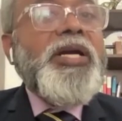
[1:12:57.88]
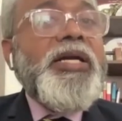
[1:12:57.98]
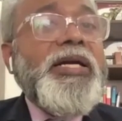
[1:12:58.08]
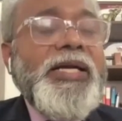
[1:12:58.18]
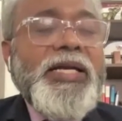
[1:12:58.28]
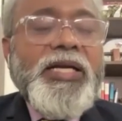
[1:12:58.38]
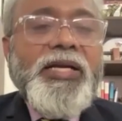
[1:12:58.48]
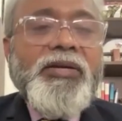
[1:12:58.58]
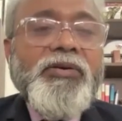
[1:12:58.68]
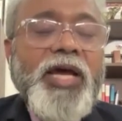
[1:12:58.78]
But it
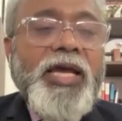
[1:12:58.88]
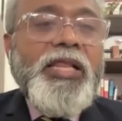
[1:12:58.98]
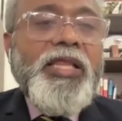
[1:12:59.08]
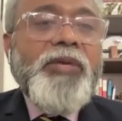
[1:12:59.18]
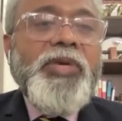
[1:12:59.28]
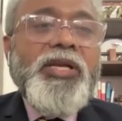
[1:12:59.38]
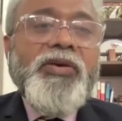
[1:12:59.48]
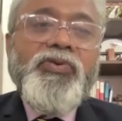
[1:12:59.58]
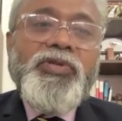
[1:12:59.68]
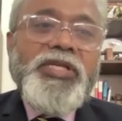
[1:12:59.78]
did rile them
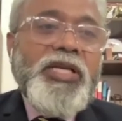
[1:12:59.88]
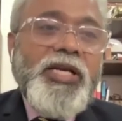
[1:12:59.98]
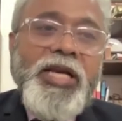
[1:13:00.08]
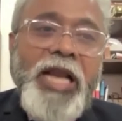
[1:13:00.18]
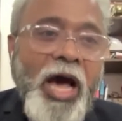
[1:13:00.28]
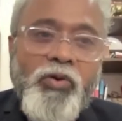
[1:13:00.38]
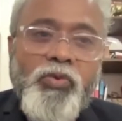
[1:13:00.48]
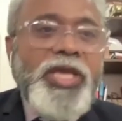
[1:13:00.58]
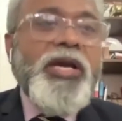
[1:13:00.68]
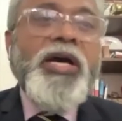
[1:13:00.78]
enough to say,
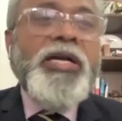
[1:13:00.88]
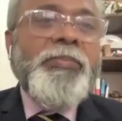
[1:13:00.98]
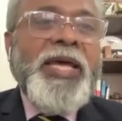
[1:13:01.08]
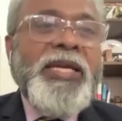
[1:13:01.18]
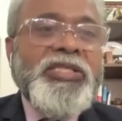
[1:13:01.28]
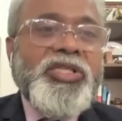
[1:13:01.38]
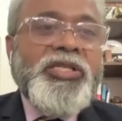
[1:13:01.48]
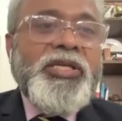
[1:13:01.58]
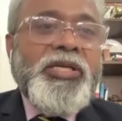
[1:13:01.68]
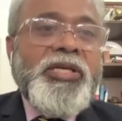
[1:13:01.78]
now we can't
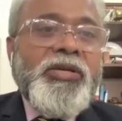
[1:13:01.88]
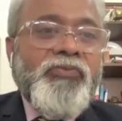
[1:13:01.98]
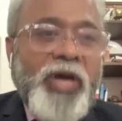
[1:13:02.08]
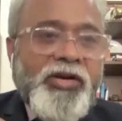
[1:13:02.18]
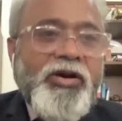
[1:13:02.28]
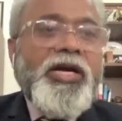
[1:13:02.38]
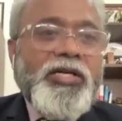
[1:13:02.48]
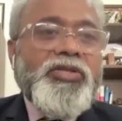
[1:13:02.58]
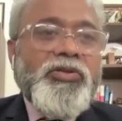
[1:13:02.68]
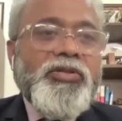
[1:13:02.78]
manage. Why
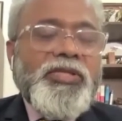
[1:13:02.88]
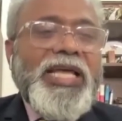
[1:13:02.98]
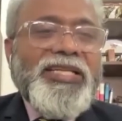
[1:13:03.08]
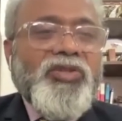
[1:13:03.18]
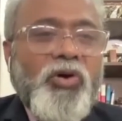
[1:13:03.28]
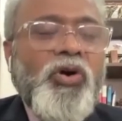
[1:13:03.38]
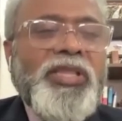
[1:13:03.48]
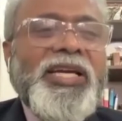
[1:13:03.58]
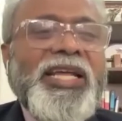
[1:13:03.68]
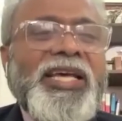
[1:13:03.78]
can't. So that's
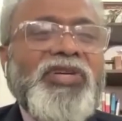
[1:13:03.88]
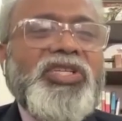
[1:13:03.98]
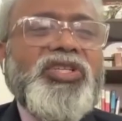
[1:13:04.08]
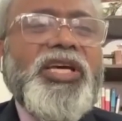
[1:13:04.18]
all that I will